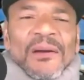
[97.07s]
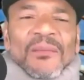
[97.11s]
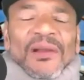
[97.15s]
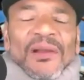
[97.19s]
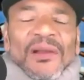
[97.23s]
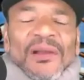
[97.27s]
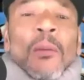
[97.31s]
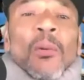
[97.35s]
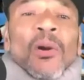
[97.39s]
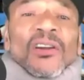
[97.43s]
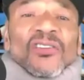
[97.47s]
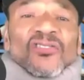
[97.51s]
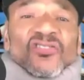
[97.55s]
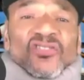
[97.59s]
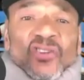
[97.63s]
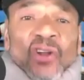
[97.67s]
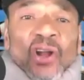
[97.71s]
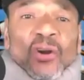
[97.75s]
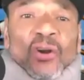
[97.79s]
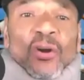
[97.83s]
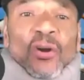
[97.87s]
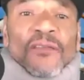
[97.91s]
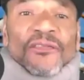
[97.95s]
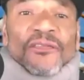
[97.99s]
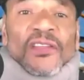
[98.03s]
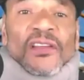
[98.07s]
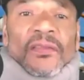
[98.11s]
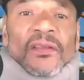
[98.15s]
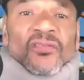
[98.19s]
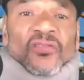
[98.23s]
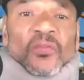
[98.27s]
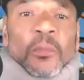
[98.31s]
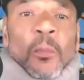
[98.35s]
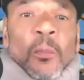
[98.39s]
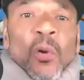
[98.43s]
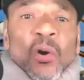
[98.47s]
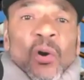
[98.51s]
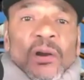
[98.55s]
But I want to start off
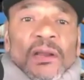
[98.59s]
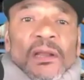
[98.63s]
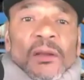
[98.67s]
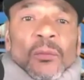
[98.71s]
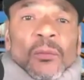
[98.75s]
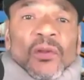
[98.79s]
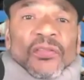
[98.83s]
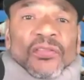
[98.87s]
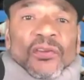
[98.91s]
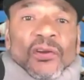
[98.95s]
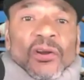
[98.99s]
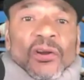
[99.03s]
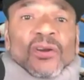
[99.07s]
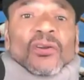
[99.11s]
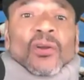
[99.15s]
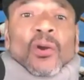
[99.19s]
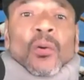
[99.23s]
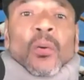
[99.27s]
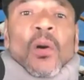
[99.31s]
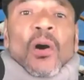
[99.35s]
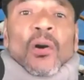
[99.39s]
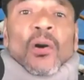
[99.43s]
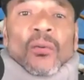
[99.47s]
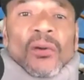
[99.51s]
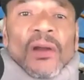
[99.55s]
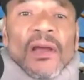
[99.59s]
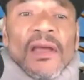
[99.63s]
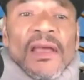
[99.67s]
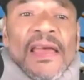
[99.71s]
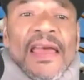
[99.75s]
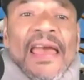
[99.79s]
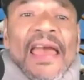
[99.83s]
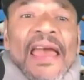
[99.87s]
this morning with a good quote.